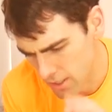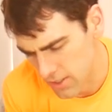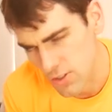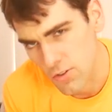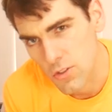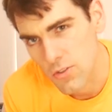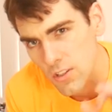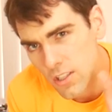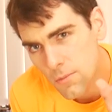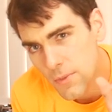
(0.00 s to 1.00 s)
so use a
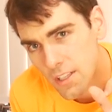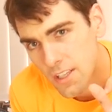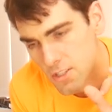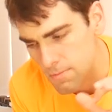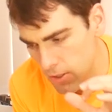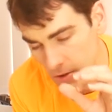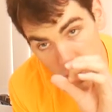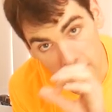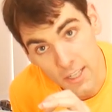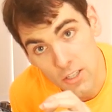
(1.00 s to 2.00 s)
little bit less milk
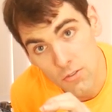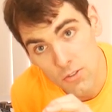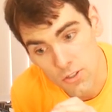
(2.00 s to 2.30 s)
than I use.